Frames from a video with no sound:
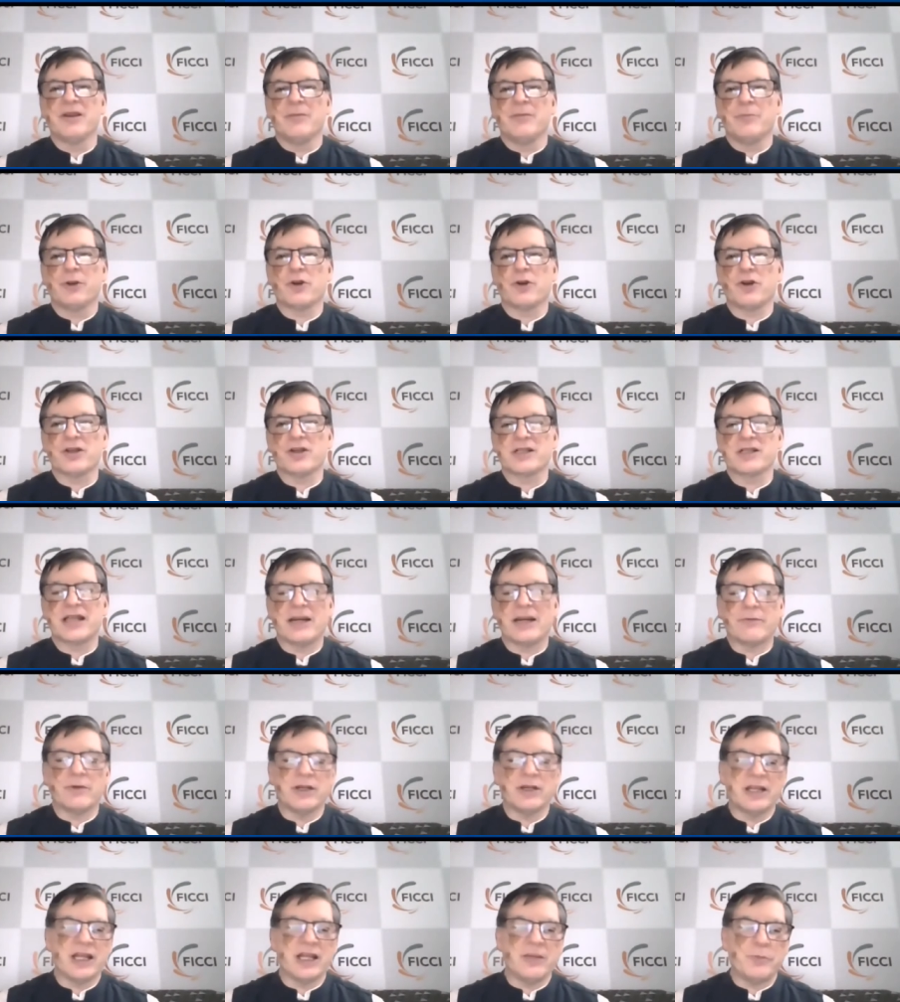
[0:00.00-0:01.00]
because that
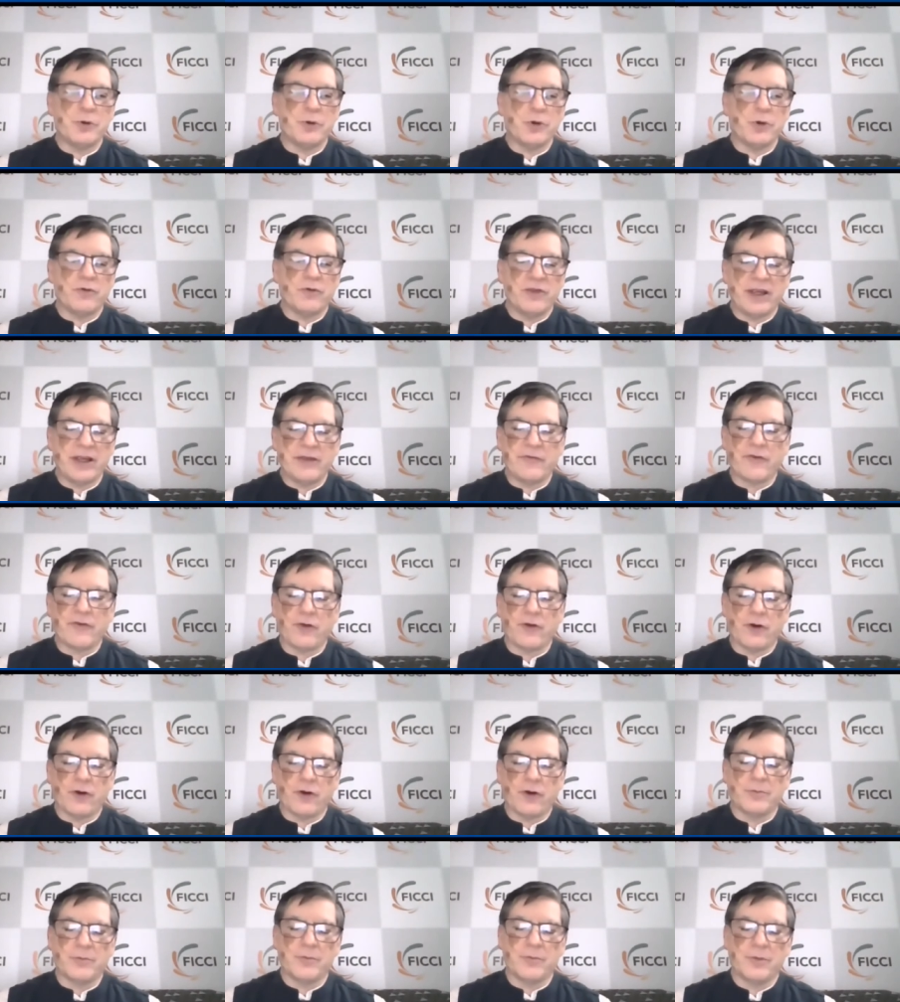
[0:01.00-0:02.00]
will keep you away
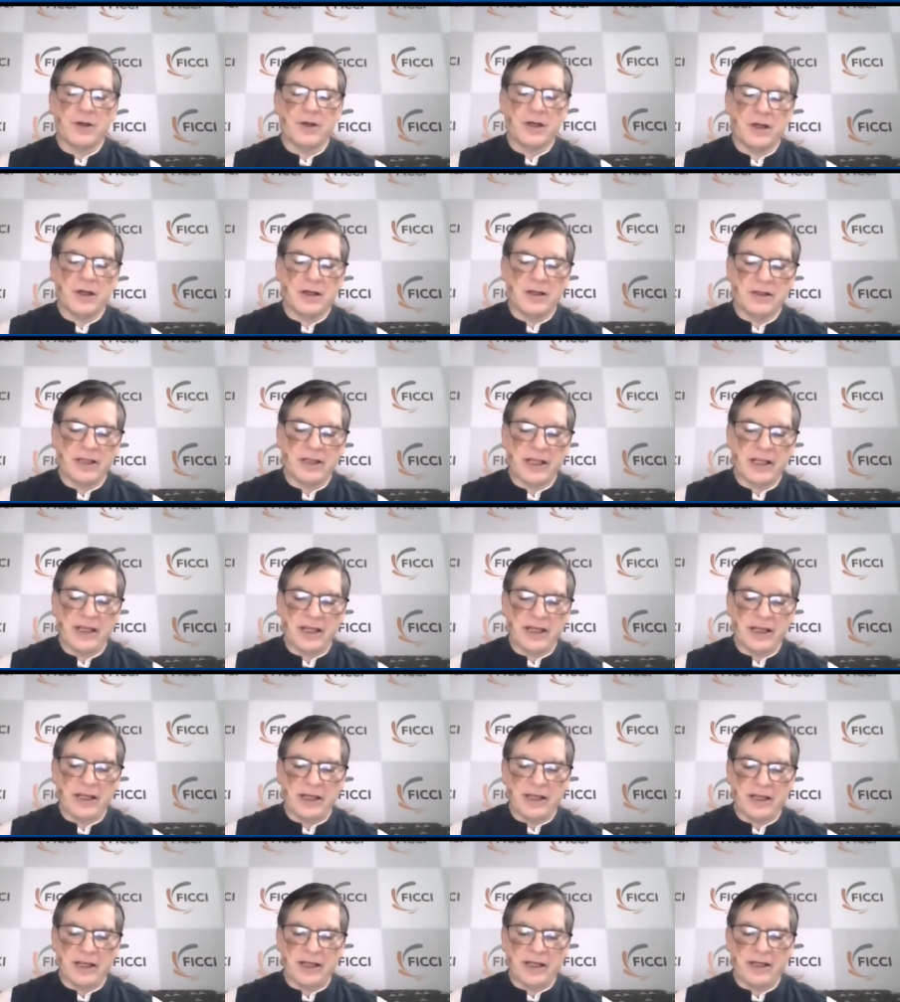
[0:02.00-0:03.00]
from uh,
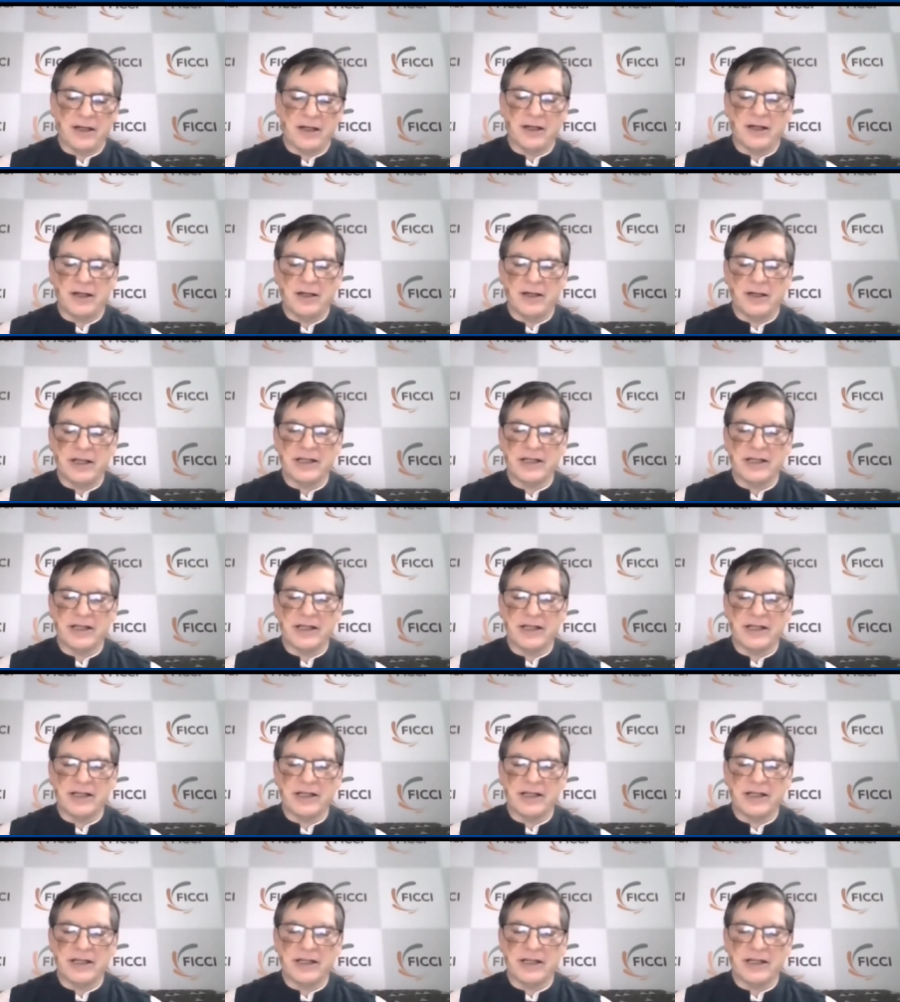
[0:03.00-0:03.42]
the uh,